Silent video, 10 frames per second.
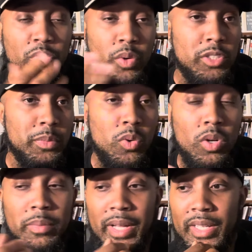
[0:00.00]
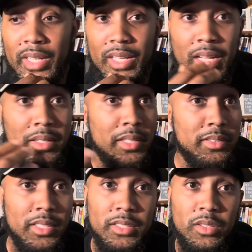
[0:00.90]
freshman quarterback in. I, I
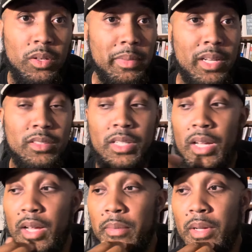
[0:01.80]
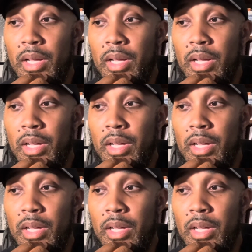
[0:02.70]
said, it's only a matter of time.